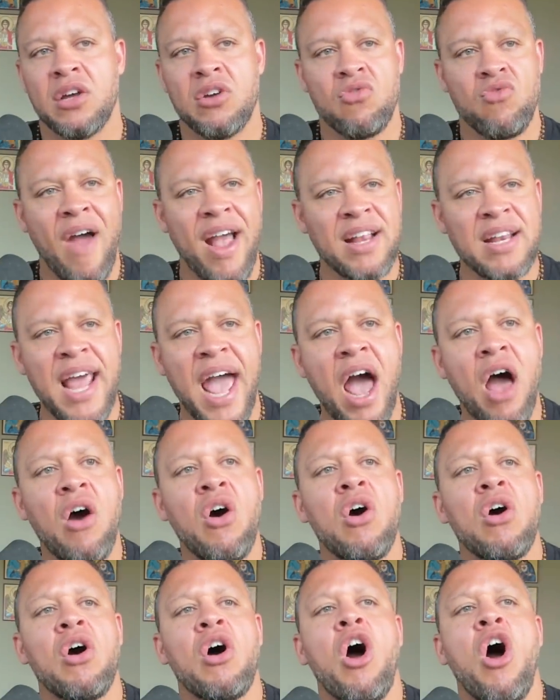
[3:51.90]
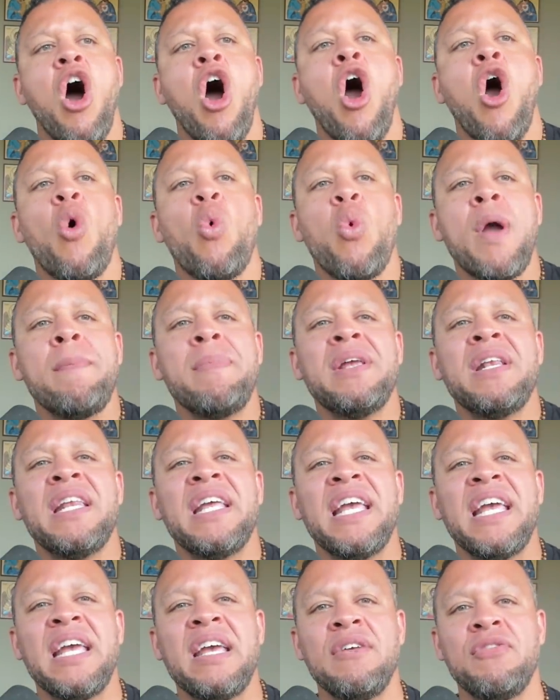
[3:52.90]
Right now, are women
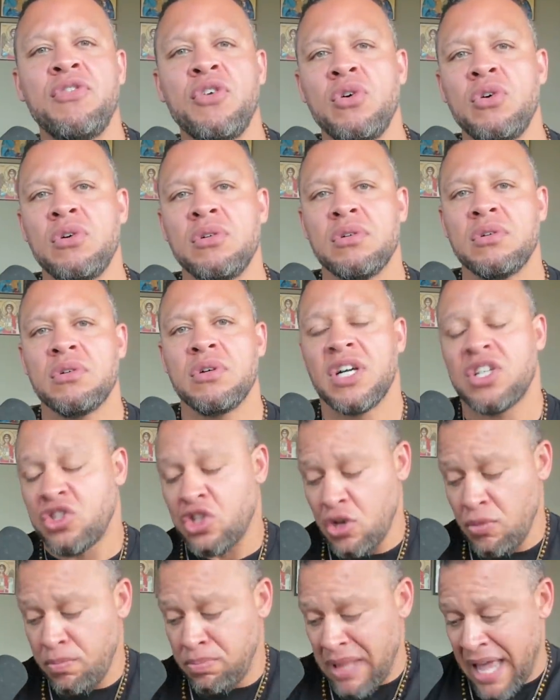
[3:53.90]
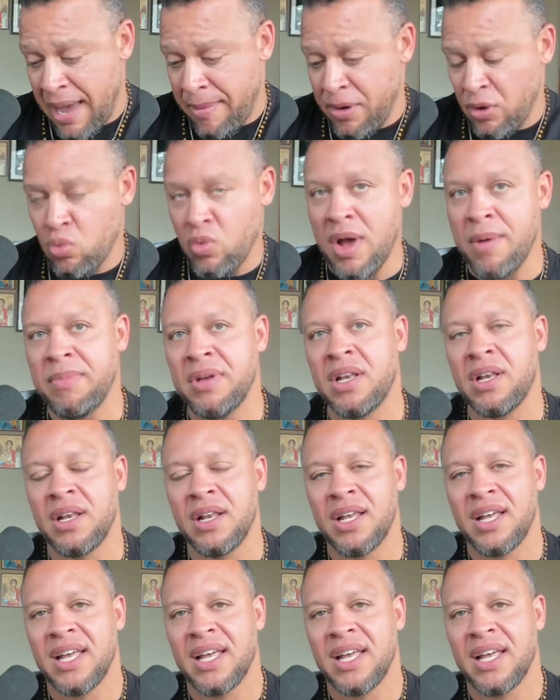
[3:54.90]
evil? And so you're blaming women.